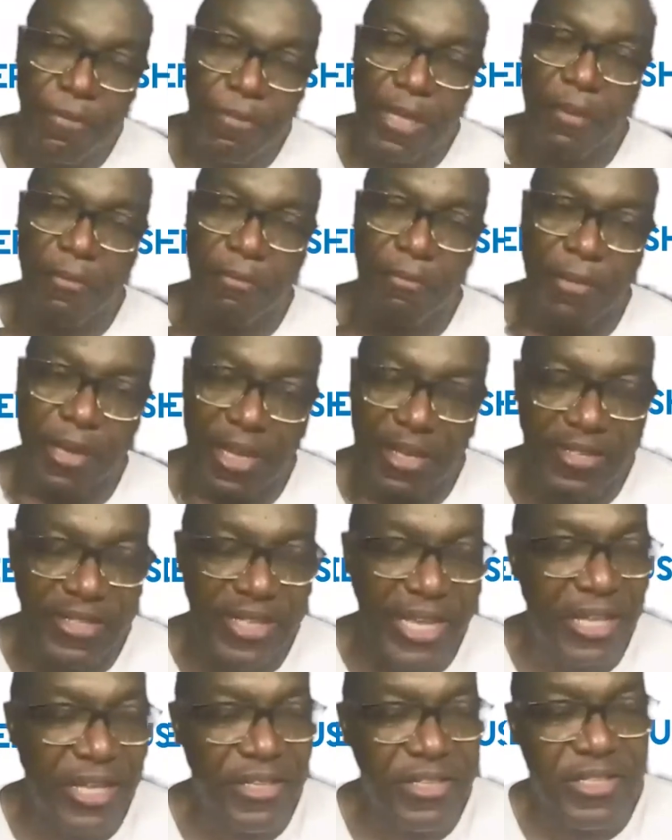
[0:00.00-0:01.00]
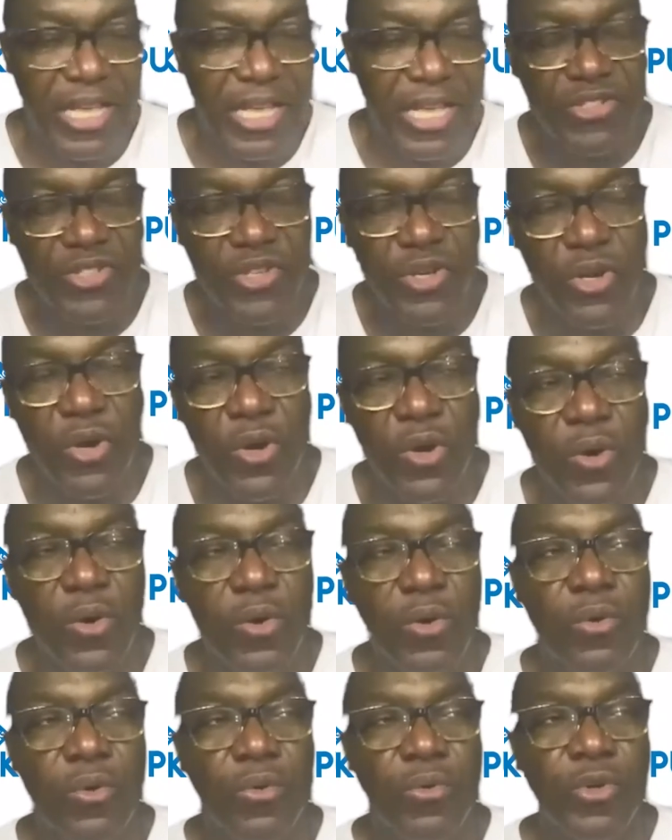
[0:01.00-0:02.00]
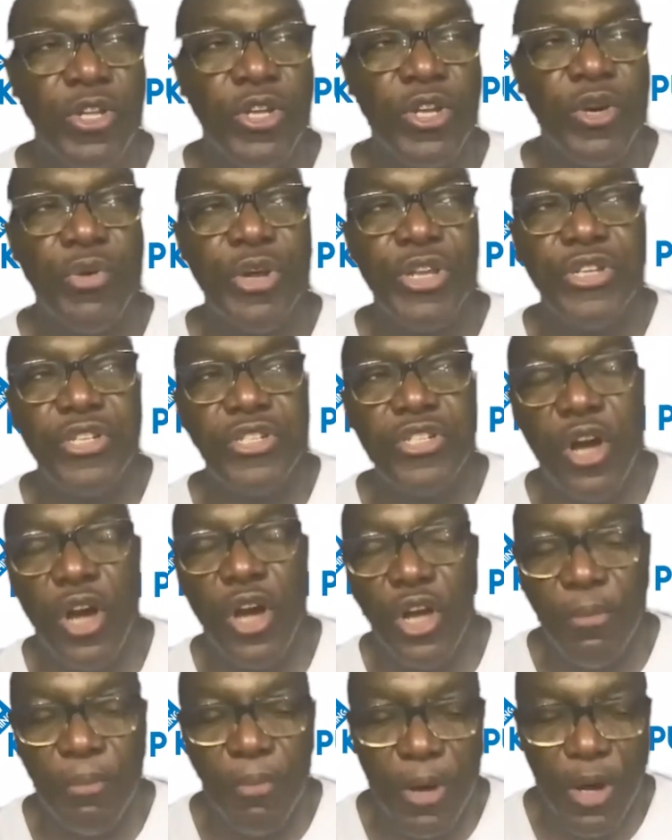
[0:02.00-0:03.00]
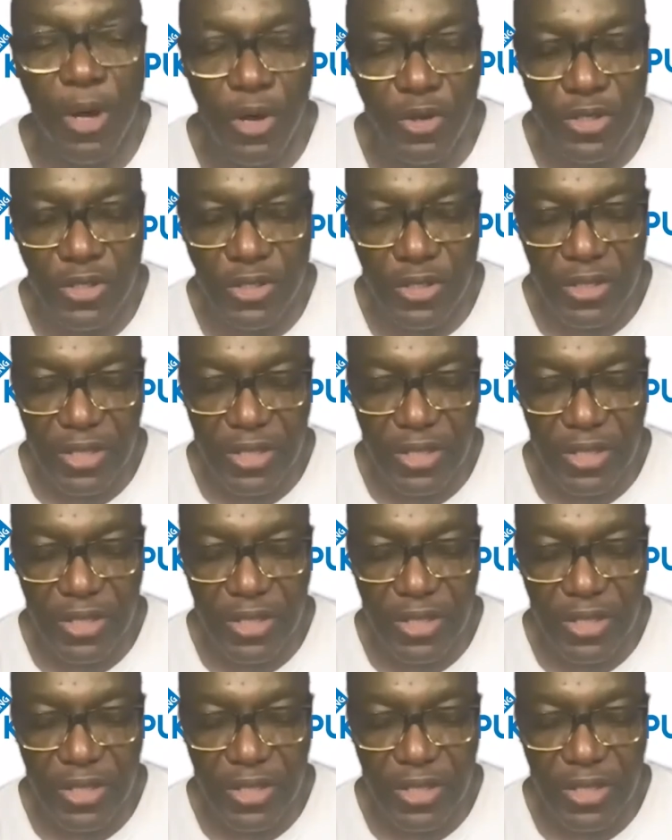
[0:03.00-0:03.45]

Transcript: makes sense. And so, you know, when you talk about